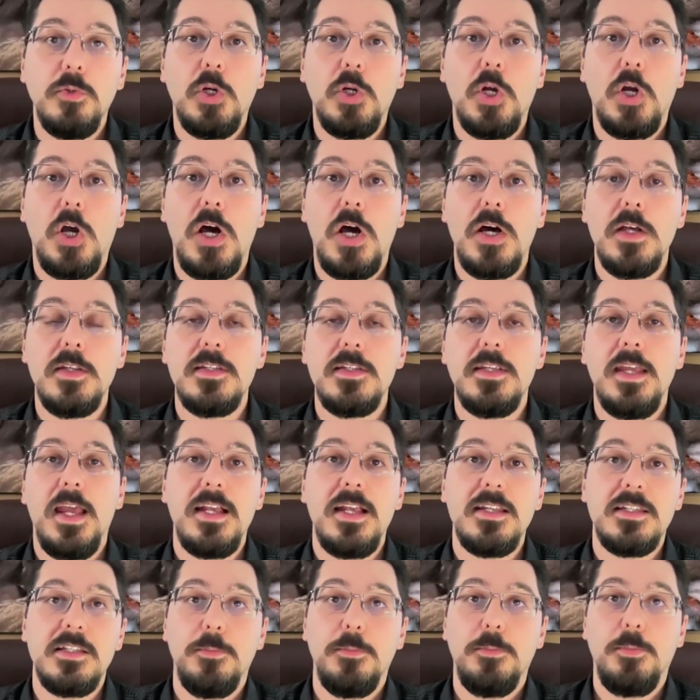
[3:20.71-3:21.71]
cause the
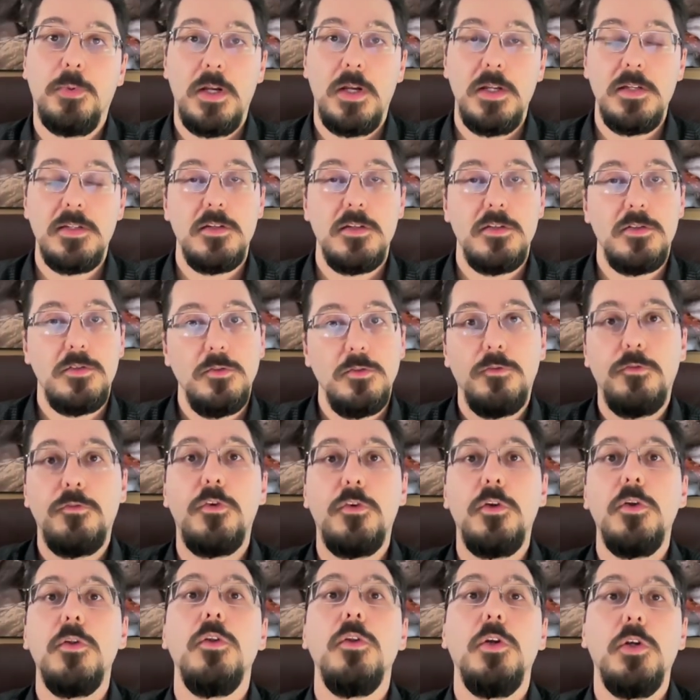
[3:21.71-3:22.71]
asset prices to
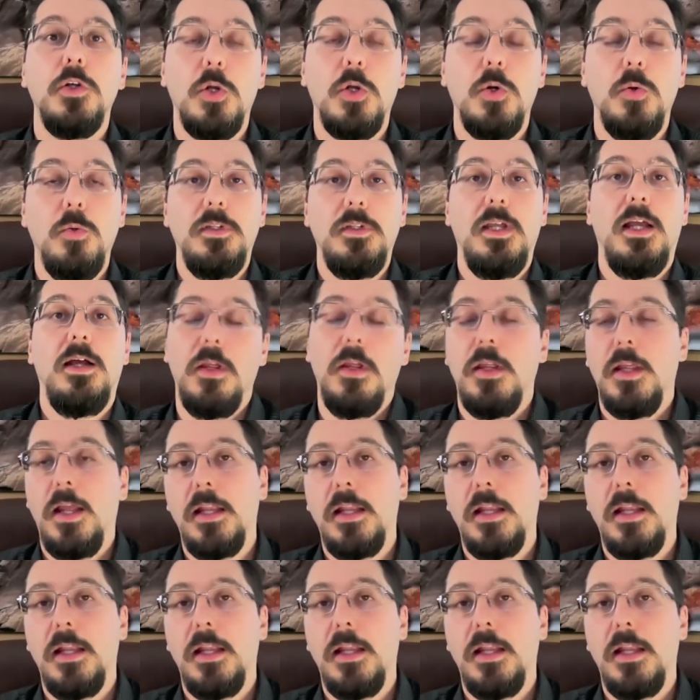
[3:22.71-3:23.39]
further go down